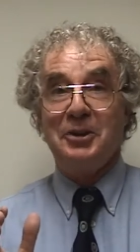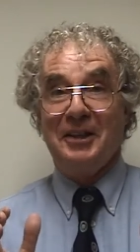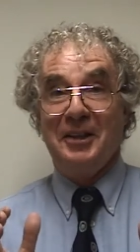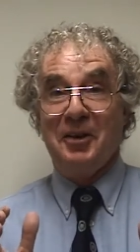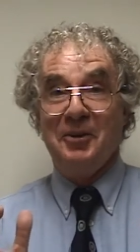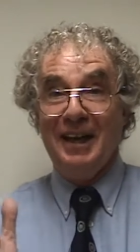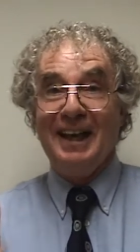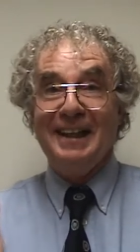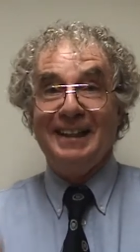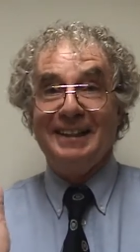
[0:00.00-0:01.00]
and they go,
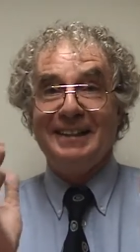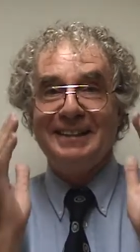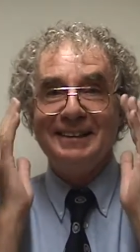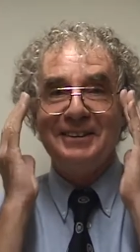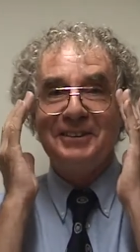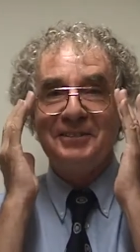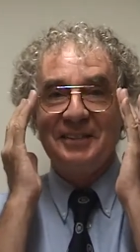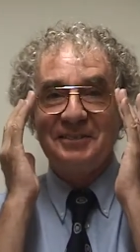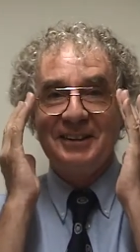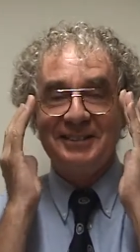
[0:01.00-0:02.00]
ah,
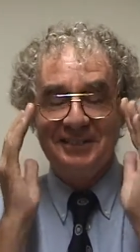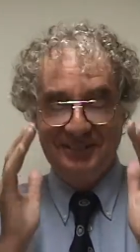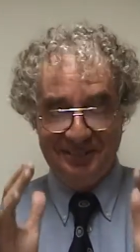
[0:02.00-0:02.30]
what will I do?